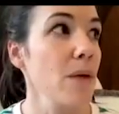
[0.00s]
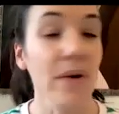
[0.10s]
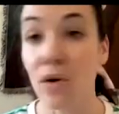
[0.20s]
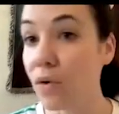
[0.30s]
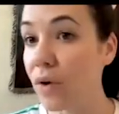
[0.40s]

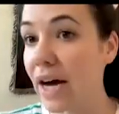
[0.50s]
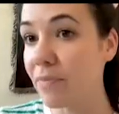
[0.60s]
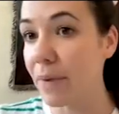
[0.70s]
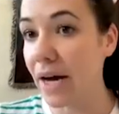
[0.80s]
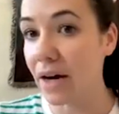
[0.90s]
we all
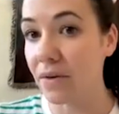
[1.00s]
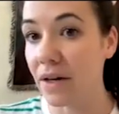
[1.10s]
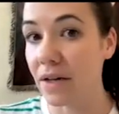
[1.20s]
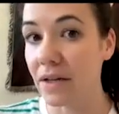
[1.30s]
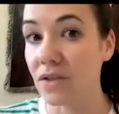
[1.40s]
have
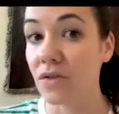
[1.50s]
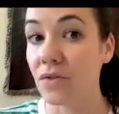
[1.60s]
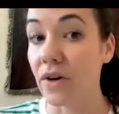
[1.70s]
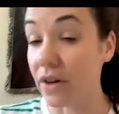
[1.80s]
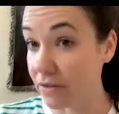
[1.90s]
power
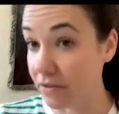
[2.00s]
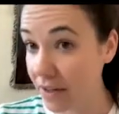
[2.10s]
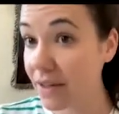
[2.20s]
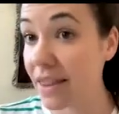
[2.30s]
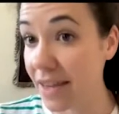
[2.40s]

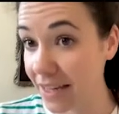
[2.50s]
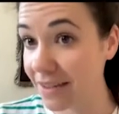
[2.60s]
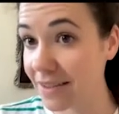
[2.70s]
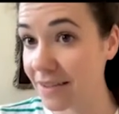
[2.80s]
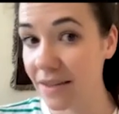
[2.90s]
over
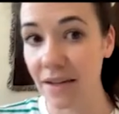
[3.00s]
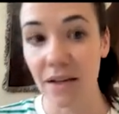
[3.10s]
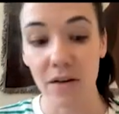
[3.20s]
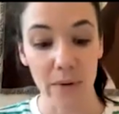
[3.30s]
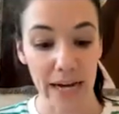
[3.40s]
things.
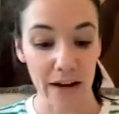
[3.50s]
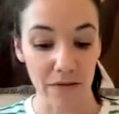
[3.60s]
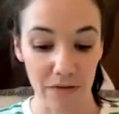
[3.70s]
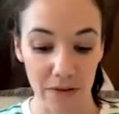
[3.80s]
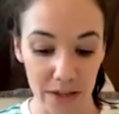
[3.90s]
We
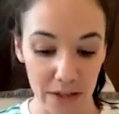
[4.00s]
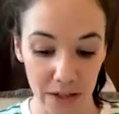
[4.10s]
have, I